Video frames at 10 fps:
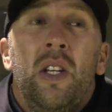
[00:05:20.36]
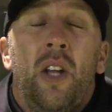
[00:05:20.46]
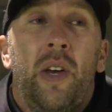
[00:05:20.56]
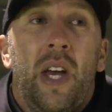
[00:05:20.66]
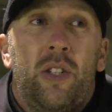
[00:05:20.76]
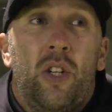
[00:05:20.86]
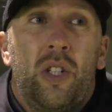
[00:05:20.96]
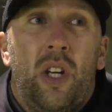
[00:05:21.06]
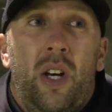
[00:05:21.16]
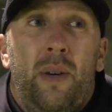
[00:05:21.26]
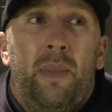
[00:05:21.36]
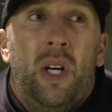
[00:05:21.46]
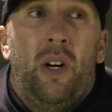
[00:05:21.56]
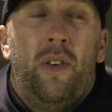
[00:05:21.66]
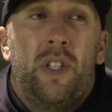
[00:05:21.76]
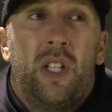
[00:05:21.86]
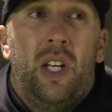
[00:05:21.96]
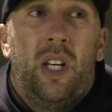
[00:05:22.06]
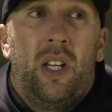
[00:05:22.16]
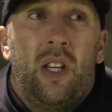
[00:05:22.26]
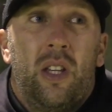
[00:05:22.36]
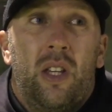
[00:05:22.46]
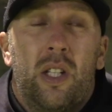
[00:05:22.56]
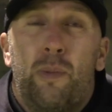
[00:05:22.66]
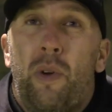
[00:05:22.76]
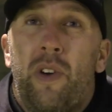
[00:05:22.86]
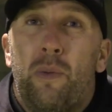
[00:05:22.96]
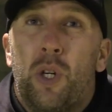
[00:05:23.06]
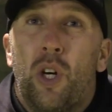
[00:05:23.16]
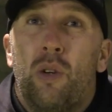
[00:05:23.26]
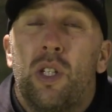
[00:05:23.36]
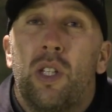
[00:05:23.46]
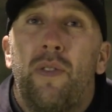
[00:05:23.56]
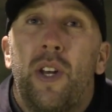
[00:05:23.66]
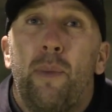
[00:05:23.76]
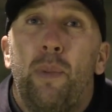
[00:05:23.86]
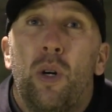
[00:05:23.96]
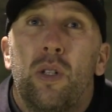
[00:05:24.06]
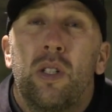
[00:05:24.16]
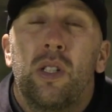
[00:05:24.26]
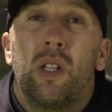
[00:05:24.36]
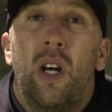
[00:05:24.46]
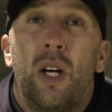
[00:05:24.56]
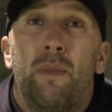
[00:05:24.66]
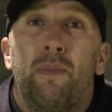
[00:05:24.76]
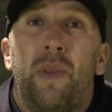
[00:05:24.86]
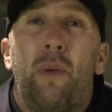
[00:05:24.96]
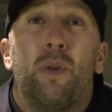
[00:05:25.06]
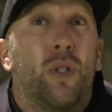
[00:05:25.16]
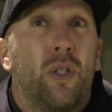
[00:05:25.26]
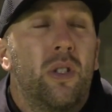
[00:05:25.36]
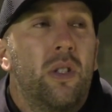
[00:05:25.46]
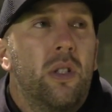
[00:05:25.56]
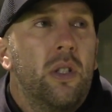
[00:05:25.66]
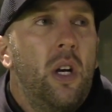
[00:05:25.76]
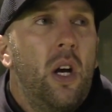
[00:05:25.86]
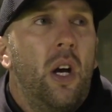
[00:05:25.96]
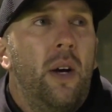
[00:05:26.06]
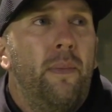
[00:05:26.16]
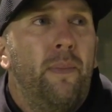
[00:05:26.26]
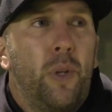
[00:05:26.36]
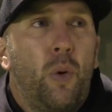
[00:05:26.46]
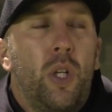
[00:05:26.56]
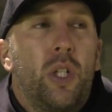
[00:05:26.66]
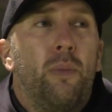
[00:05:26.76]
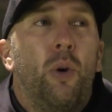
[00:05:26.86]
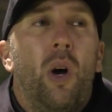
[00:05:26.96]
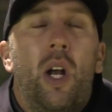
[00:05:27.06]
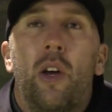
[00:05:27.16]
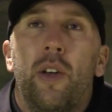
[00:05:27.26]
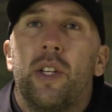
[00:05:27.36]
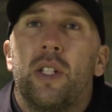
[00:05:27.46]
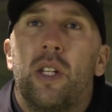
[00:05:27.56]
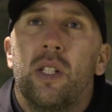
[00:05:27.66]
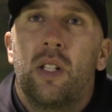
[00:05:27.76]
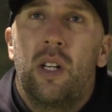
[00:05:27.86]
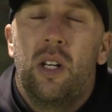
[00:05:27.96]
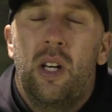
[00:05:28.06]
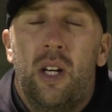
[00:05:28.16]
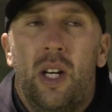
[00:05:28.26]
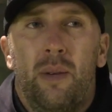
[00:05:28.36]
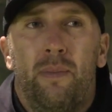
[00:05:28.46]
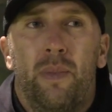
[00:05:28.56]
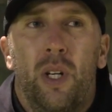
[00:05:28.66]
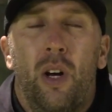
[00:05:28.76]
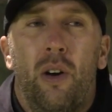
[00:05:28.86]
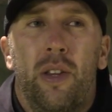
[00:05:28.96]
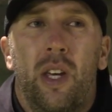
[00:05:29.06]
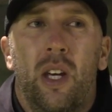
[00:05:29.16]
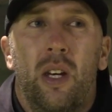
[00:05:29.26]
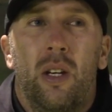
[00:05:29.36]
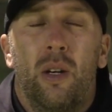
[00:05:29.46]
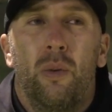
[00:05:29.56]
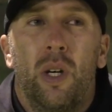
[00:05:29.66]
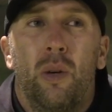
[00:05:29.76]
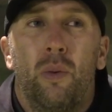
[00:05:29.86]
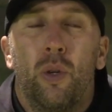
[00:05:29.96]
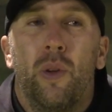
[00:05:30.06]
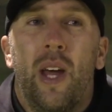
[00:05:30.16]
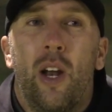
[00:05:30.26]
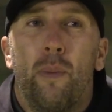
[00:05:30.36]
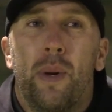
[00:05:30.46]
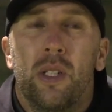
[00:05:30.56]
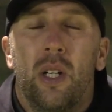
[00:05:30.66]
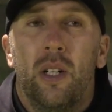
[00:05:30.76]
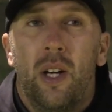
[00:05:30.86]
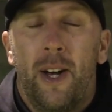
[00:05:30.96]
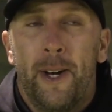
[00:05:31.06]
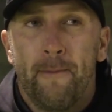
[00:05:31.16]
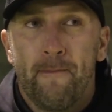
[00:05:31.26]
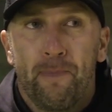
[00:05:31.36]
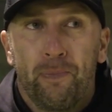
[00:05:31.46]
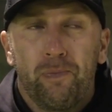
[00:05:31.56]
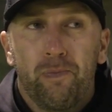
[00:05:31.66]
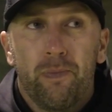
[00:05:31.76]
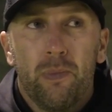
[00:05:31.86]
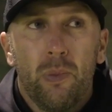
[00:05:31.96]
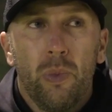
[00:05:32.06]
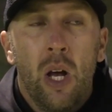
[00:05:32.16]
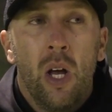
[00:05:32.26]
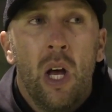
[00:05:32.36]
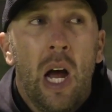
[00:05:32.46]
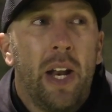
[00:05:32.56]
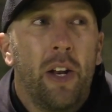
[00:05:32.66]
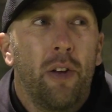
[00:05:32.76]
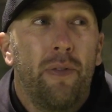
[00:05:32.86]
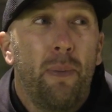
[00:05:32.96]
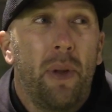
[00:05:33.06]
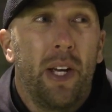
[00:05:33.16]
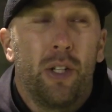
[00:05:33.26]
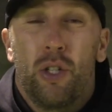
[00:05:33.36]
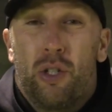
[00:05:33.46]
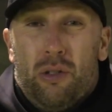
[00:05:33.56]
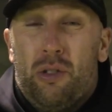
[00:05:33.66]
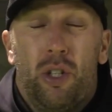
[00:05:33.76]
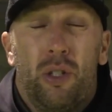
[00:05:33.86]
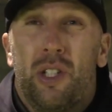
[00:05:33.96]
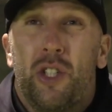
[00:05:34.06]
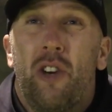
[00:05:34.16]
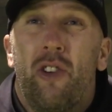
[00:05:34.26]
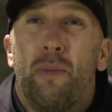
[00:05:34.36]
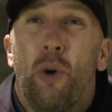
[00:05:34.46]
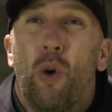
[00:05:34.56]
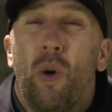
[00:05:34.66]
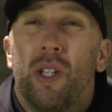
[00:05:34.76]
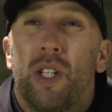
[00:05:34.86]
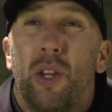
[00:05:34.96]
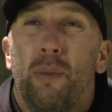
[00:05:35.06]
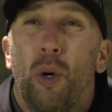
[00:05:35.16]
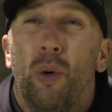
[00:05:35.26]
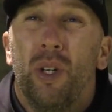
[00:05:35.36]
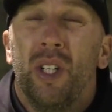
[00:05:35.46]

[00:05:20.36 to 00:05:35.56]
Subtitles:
But yeah, just obviously the spirit we showed to defend our box, that was questionable early on in the season. You know, I think we're doing that a lot better. And then on the flip of it, just generally more quality on the ball.